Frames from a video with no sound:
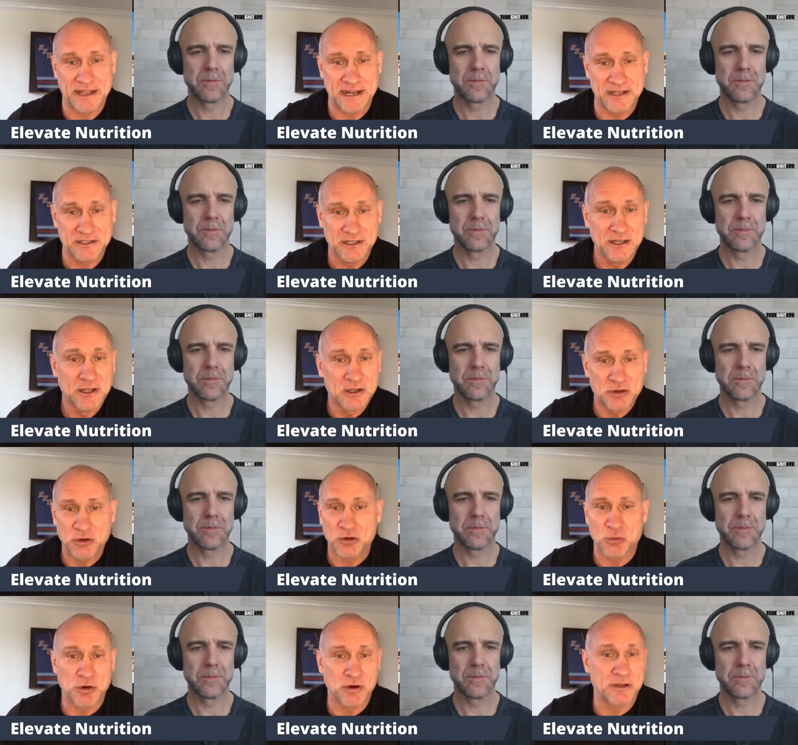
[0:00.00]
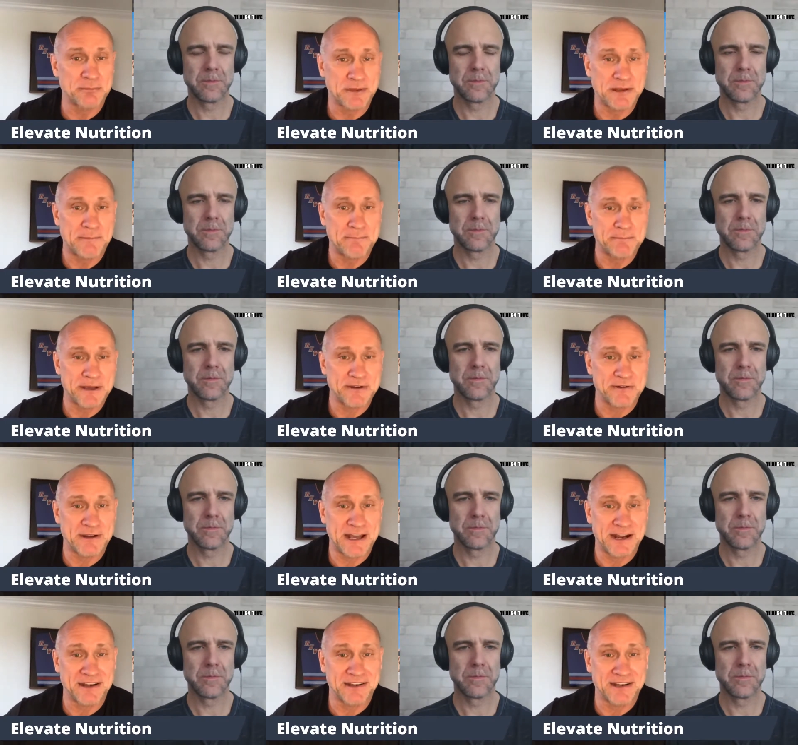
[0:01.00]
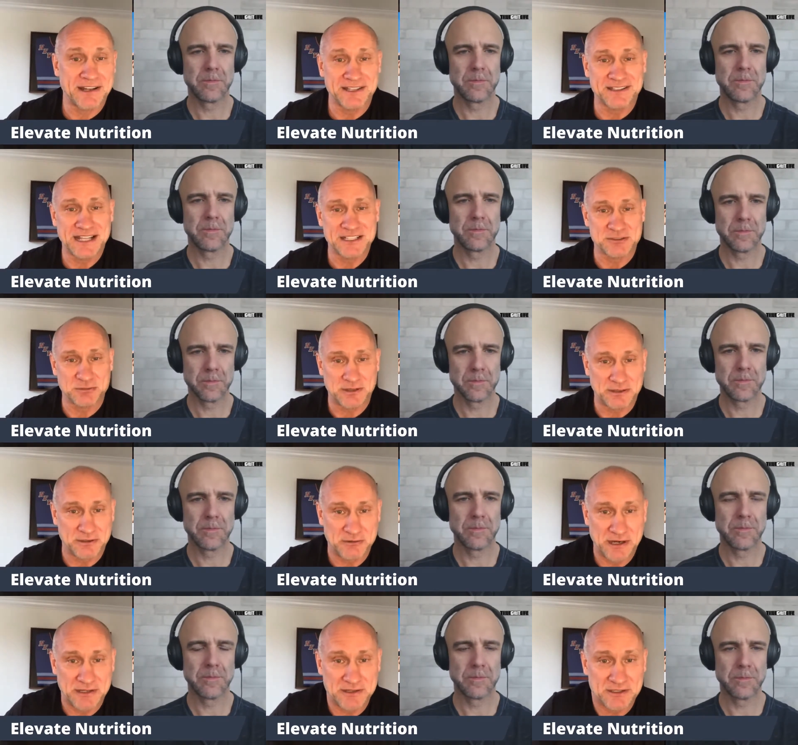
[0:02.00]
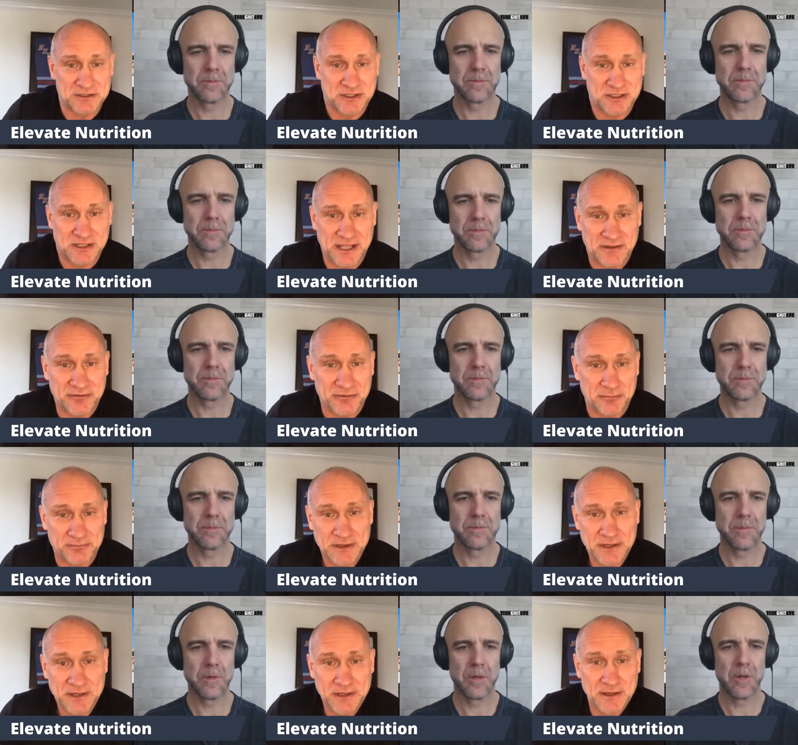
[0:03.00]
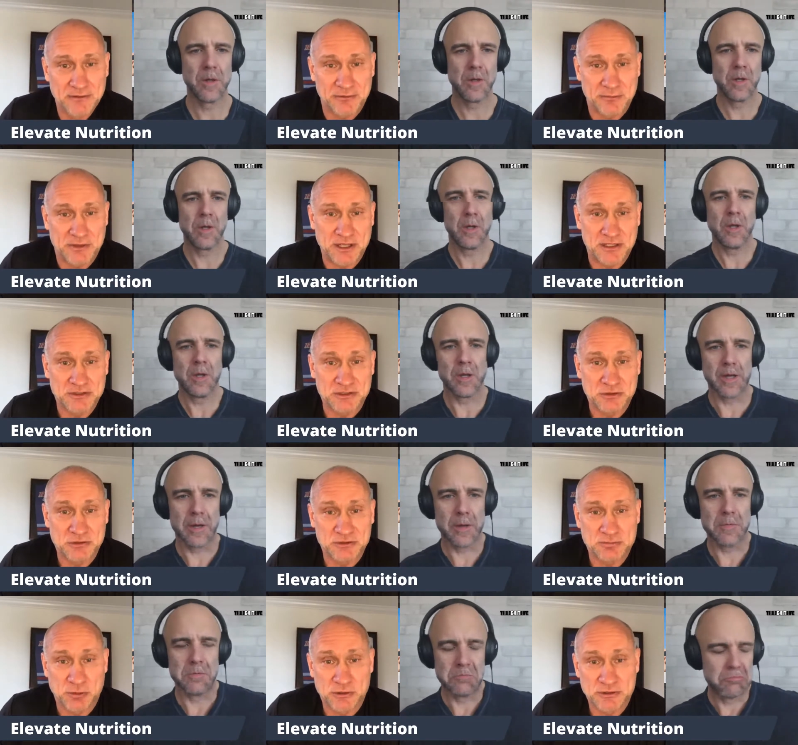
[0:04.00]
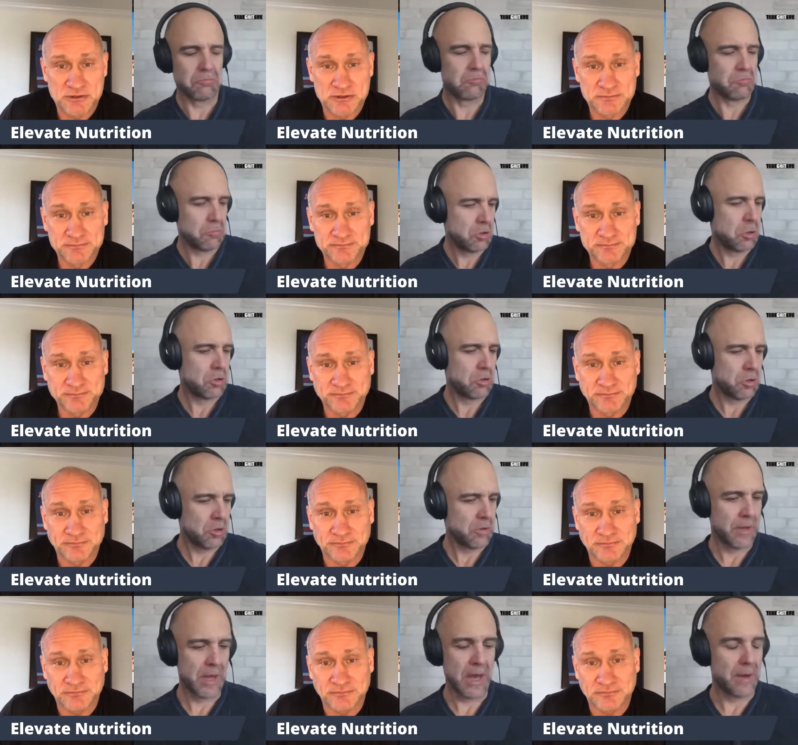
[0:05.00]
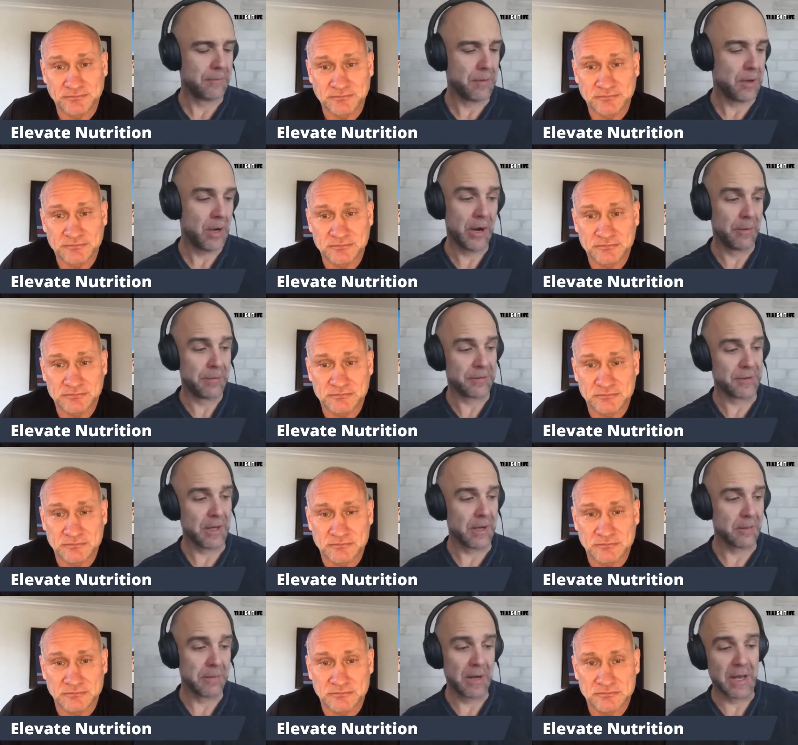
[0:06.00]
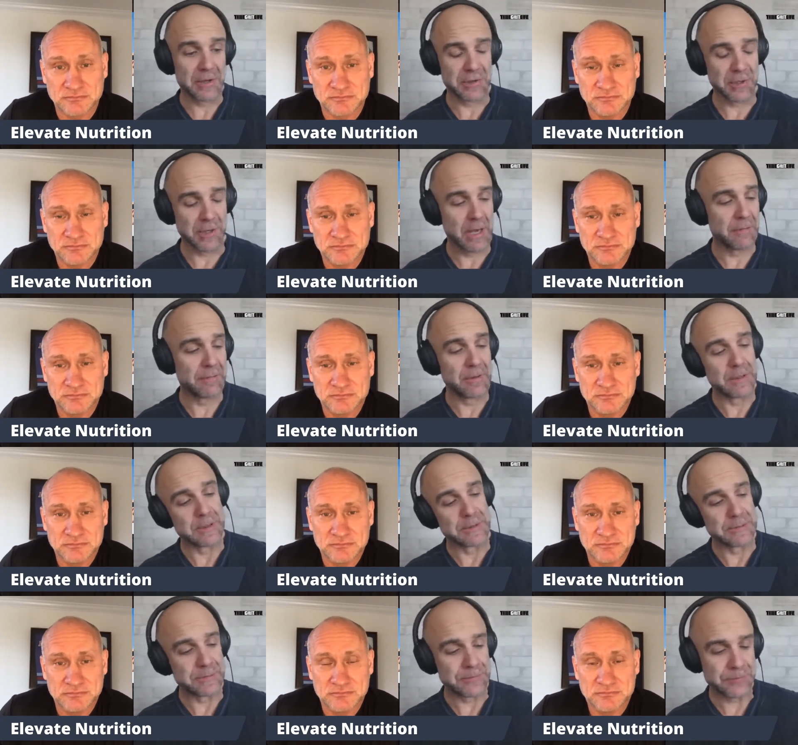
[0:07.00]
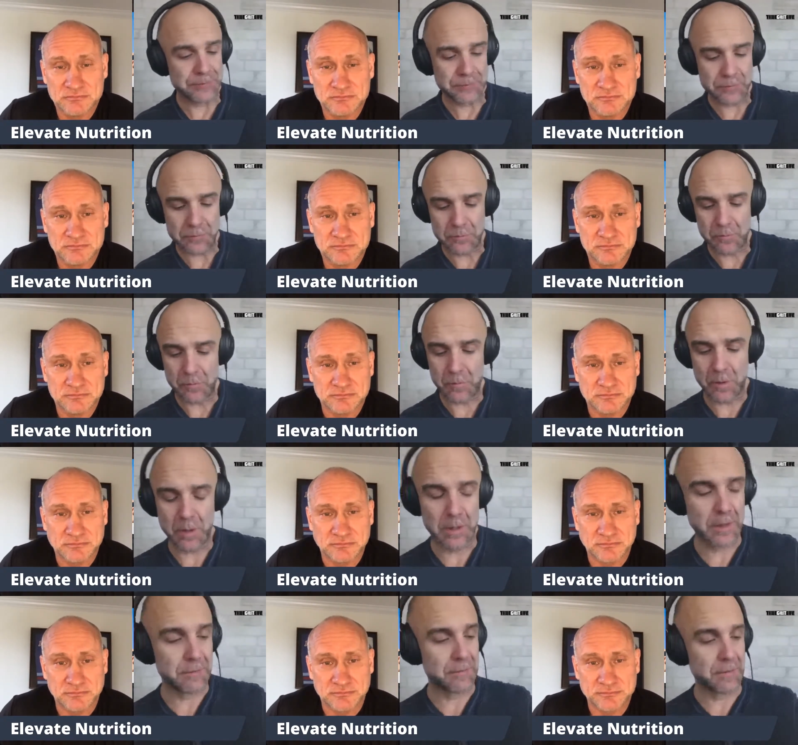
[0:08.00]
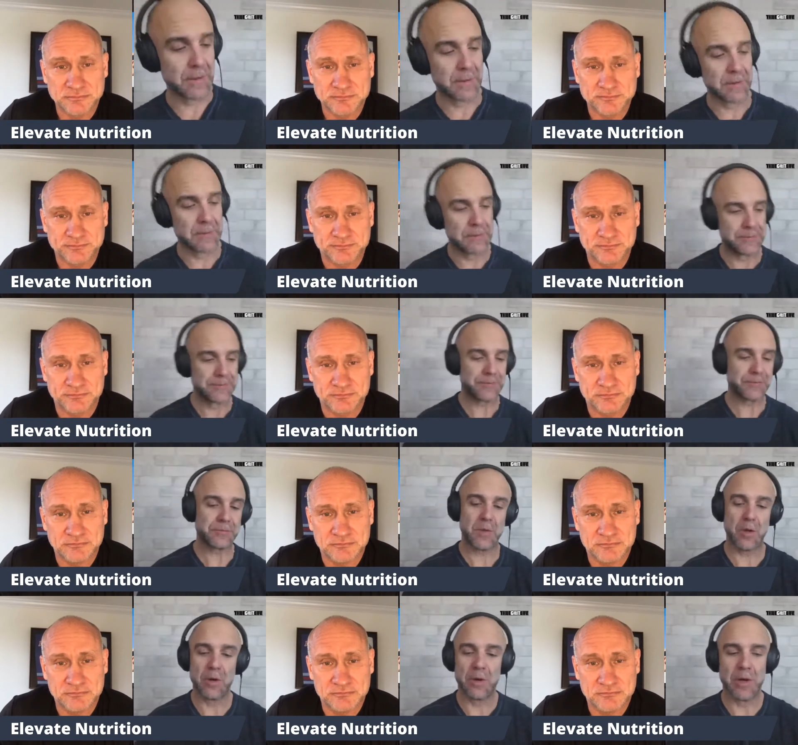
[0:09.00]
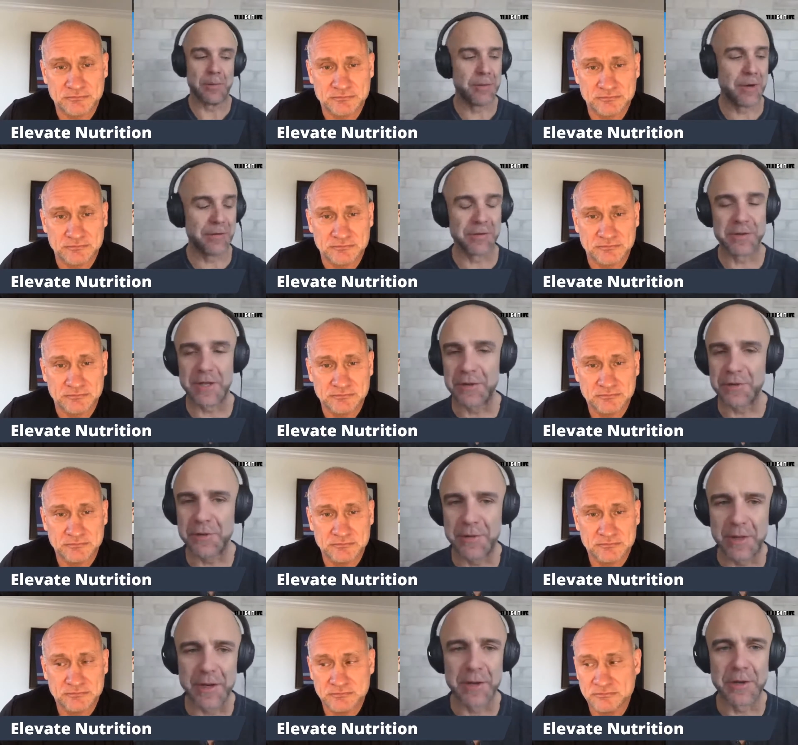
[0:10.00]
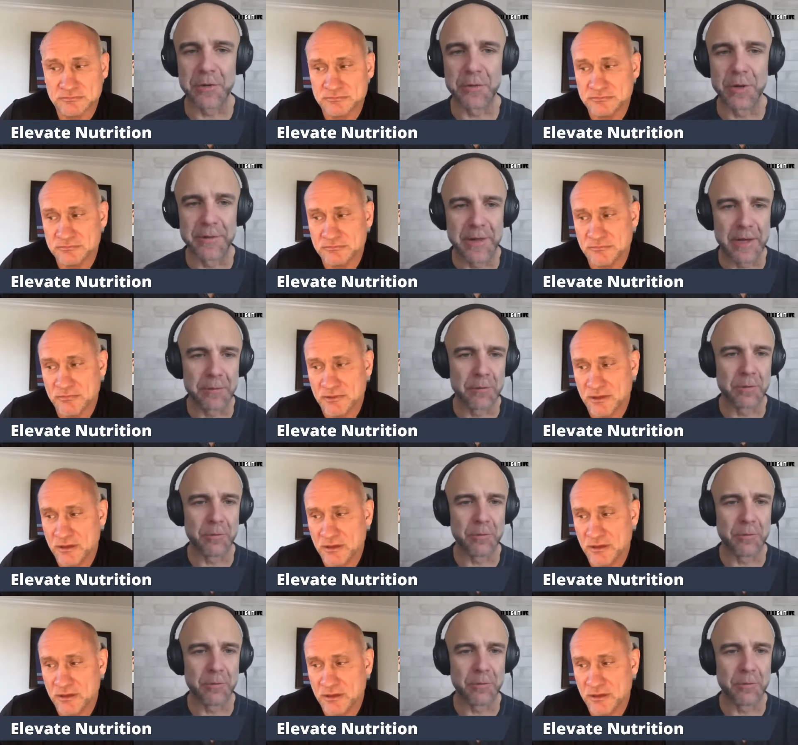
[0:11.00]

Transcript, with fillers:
Speaker 1: at it go to work and become better at it and i think that's one of the great things you can get from, from yeah sports
Speaker 2: yeah 100% i mean i actually have a i have a you know a presentation that i do on that with,